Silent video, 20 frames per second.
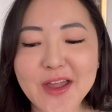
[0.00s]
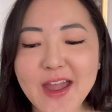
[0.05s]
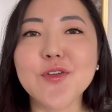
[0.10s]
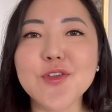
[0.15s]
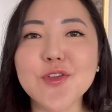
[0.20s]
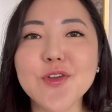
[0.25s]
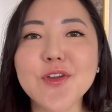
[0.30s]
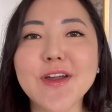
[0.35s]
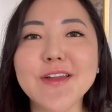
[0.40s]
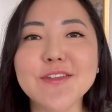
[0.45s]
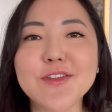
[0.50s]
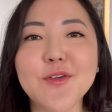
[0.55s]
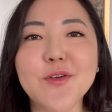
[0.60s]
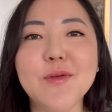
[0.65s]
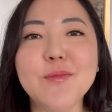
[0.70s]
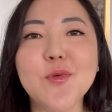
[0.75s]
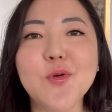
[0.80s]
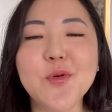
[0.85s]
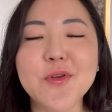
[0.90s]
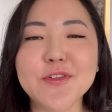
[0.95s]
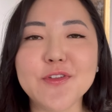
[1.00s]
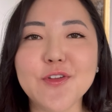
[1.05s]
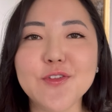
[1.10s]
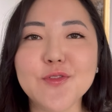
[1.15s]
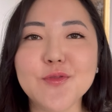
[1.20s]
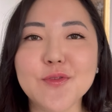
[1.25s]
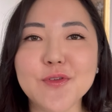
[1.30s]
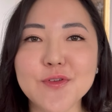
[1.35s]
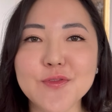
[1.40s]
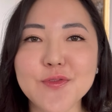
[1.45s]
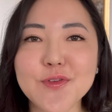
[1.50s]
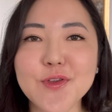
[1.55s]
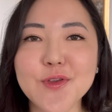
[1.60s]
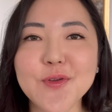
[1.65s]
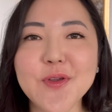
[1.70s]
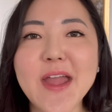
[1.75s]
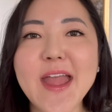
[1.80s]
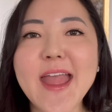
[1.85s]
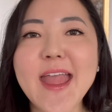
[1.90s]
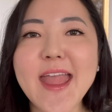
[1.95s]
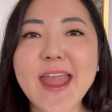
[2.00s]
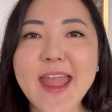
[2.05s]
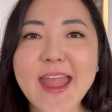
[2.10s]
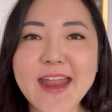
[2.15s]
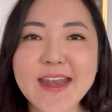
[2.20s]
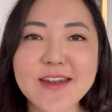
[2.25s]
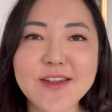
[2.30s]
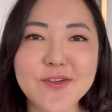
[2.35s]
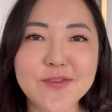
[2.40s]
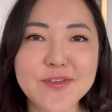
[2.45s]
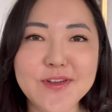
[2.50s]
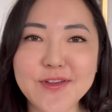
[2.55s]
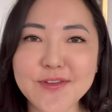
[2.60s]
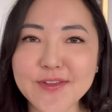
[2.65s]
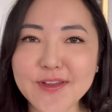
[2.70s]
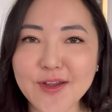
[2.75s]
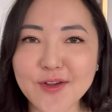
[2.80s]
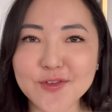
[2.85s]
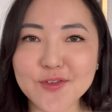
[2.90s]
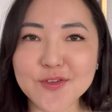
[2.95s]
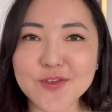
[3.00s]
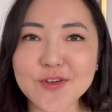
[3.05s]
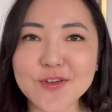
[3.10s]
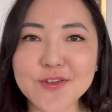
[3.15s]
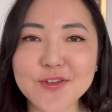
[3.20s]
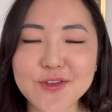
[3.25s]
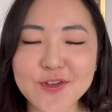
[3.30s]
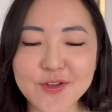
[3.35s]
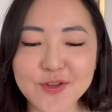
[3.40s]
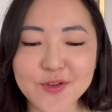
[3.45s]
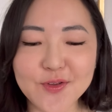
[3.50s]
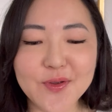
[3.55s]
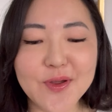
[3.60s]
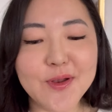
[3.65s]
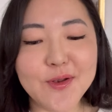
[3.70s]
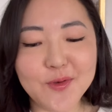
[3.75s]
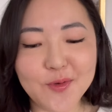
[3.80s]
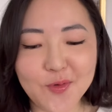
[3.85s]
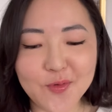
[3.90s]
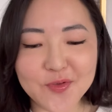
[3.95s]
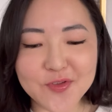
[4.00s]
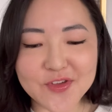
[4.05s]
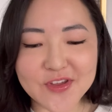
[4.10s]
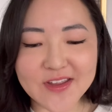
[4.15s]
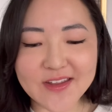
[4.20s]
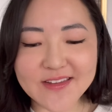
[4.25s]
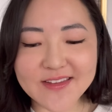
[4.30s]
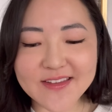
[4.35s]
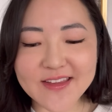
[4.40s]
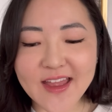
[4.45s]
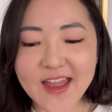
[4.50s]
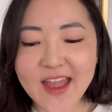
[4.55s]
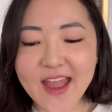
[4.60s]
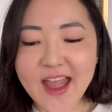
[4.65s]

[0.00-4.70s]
You guys know I'm always going to review any of Lisa Eldridge's new launches.